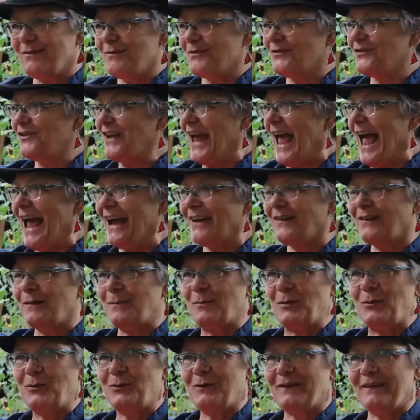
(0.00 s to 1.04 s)
stacks of
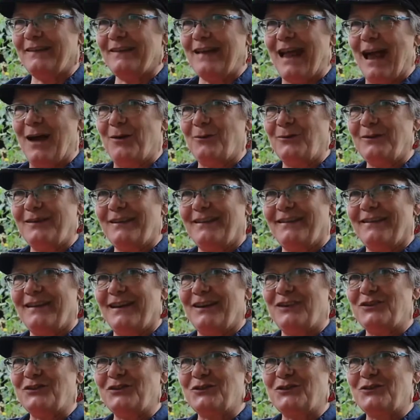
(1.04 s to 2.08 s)
books out
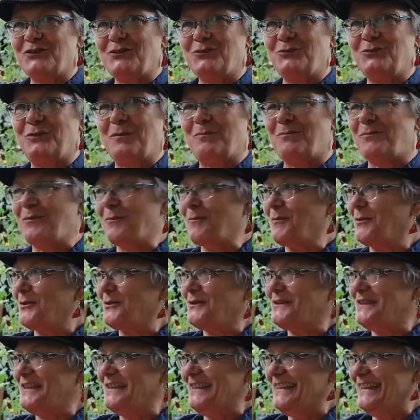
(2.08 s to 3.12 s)
instead of just two per
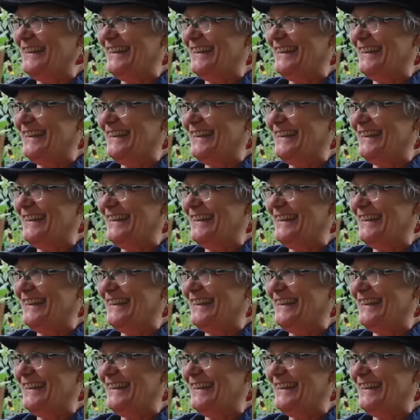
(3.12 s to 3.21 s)
person.